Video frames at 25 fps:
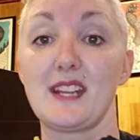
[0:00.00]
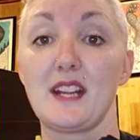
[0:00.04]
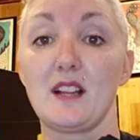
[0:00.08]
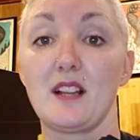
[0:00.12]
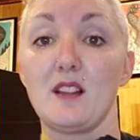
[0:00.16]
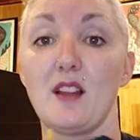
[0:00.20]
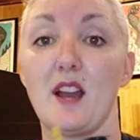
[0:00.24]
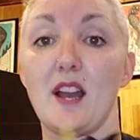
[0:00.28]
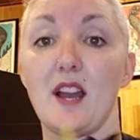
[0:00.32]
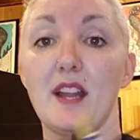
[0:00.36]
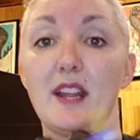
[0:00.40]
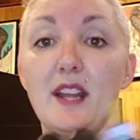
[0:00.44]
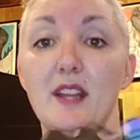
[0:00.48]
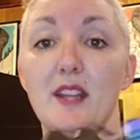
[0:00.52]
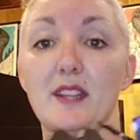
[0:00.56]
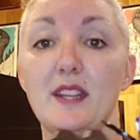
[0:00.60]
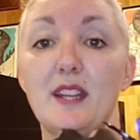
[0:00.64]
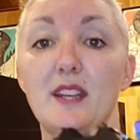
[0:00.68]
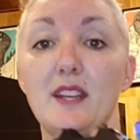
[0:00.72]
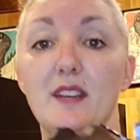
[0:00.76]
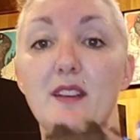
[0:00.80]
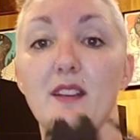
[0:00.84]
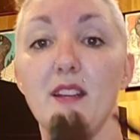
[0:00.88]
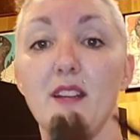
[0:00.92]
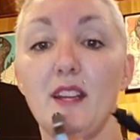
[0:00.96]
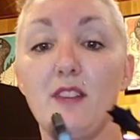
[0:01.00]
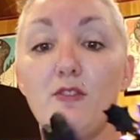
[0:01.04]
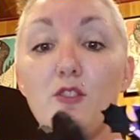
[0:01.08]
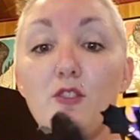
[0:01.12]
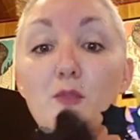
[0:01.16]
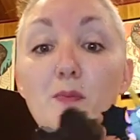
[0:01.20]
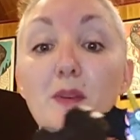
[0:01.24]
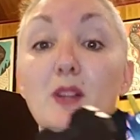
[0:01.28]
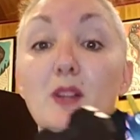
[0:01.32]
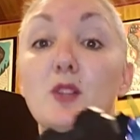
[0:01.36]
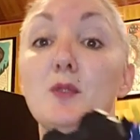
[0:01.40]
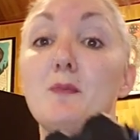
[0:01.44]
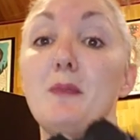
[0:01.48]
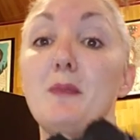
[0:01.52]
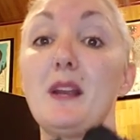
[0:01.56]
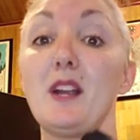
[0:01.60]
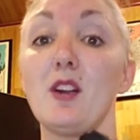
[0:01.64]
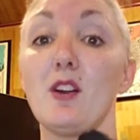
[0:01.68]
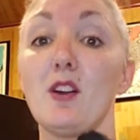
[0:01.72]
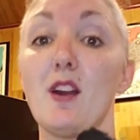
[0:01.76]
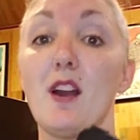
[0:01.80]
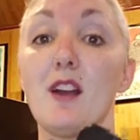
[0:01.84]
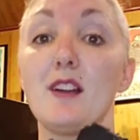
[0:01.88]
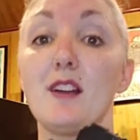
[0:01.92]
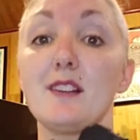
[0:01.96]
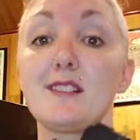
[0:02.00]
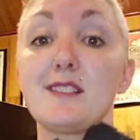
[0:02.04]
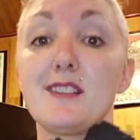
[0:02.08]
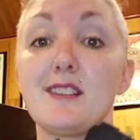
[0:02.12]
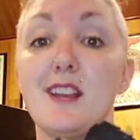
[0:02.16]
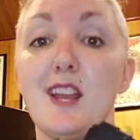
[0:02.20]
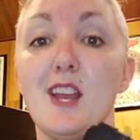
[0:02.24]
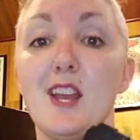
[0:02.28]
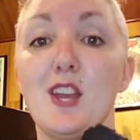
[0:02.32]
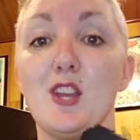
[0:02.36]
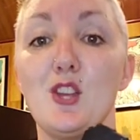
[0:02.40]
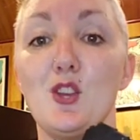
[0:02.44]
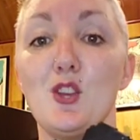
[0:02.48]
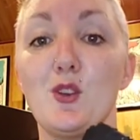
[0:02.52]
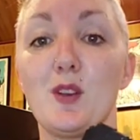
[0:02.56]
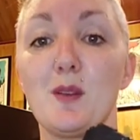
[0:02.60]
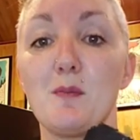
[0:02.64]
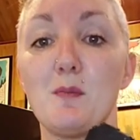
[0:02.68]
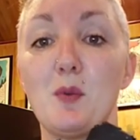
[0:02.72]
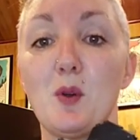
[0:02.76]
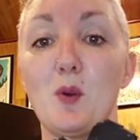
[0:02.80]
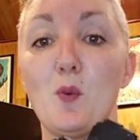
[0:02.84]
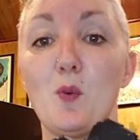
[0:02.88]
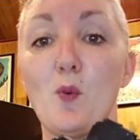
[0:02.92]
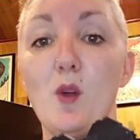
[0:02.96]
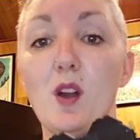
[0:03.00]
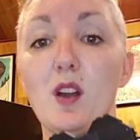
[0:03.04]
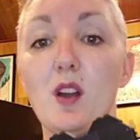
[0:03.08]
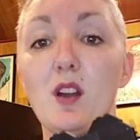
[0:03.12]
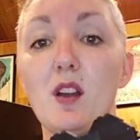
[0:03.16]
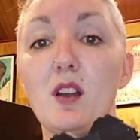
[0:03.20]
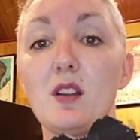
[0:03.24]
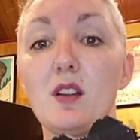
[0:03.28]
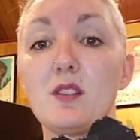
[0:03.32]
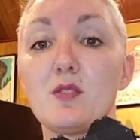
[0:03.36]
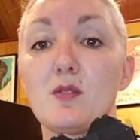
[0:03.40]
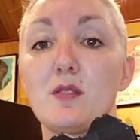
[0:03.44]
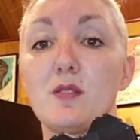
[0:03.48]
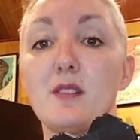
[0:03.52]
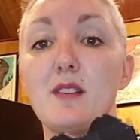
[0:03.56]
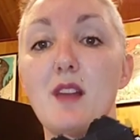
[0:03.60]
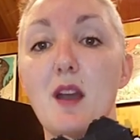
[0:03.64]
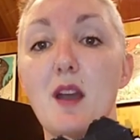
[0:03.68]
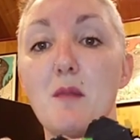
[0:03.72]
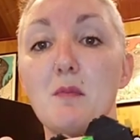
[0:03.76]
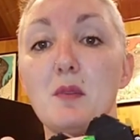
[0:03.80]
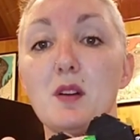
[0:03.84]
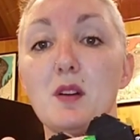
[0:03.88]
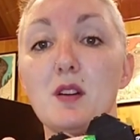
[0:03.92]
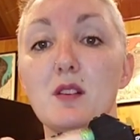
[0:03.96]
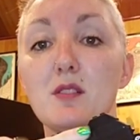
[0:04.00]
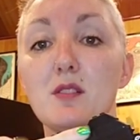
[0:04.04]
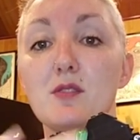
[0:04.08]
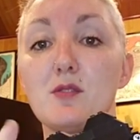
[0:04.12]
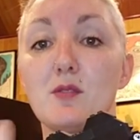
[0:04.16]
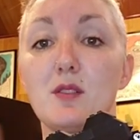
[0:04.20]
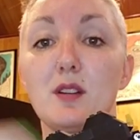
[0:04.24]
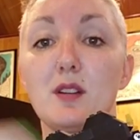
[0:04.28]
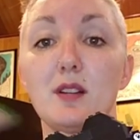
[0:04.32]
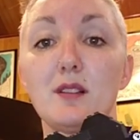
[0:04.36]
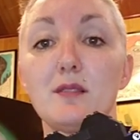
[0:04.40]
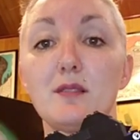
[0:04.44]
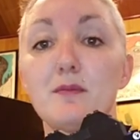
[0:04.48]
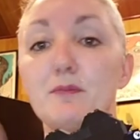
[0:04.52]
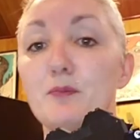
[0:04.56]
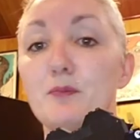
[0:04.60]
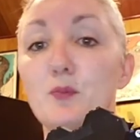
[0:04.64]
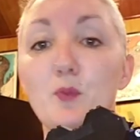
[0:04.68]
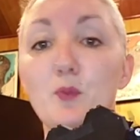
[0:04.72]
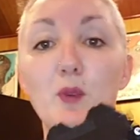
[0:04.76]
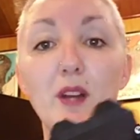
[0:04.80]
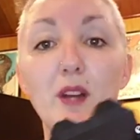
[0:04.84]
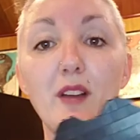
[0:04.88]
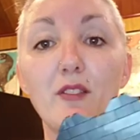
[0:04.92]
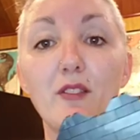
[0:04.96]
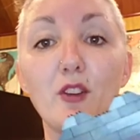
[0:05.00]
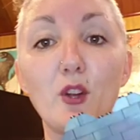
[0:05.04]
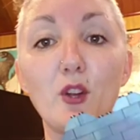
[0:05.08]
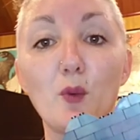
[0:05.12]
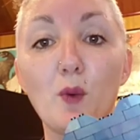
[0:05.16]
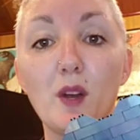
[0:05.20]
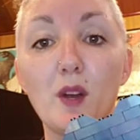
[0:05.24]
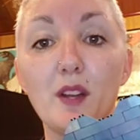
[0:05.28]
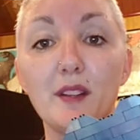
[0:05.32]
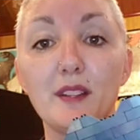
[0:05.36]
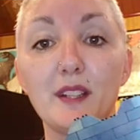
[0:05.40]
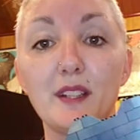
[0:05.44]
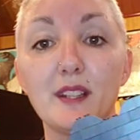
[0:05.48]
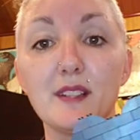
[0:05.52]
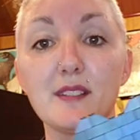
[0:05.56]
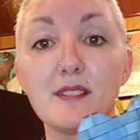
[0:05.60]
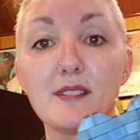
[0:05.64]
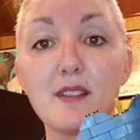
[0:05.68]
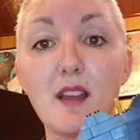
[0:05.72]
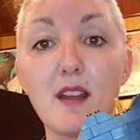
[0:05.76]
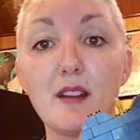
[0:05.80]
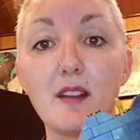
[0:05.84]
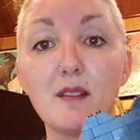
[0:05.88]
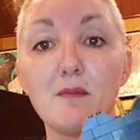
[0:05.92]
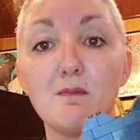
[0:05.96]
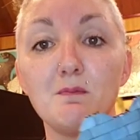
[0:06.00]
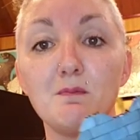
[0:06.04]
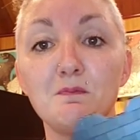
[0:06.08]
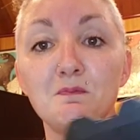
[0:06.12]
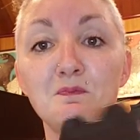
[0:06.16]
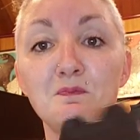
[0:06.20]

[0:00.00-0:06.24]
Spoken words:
Day a lot, and then if you build bigger hearts, you can put words or numbers or whatever you want on the inside.